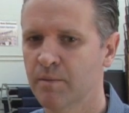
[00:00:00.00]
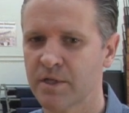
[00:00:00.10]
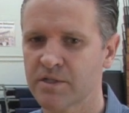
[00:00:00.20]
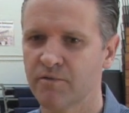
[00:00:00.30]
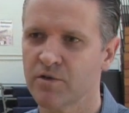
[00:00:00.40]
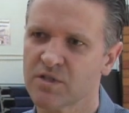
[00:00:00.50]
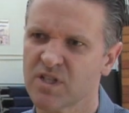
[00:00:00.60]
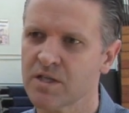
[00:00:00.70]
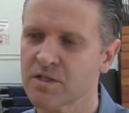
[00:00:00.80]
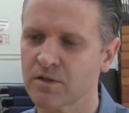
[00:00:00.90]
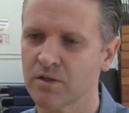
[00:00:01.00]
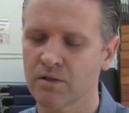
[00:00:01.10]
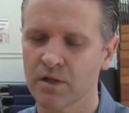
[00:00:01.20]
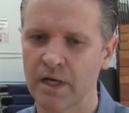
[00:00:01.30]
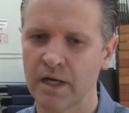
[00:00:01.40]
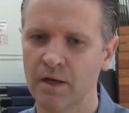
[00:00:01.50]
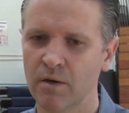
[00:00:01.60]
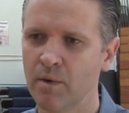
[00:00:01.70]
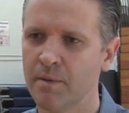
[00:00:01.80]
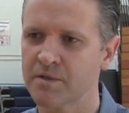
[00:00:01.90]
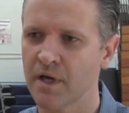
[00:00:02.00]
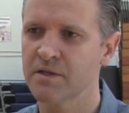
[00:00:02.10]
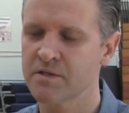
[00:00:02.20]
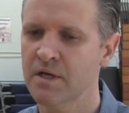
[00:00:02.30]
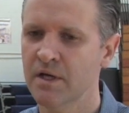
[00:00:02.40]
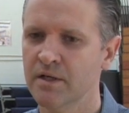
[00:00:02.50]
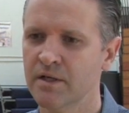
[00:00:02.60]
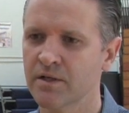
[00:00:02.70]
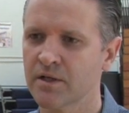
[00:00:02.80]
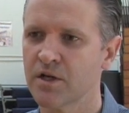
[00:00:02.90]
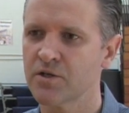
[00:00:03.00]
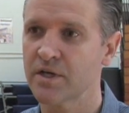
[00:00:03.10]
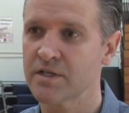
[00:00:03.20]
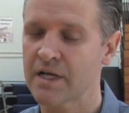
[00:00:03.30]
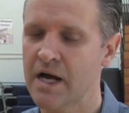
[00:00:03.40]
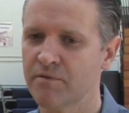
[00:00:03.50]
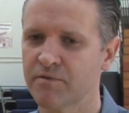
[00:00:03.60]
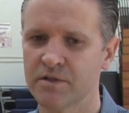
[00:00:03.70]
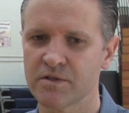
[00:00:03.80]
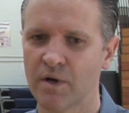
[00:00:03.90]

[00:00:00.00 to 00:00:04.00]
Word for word: uh, several statistical uh, websites in the country as a conference.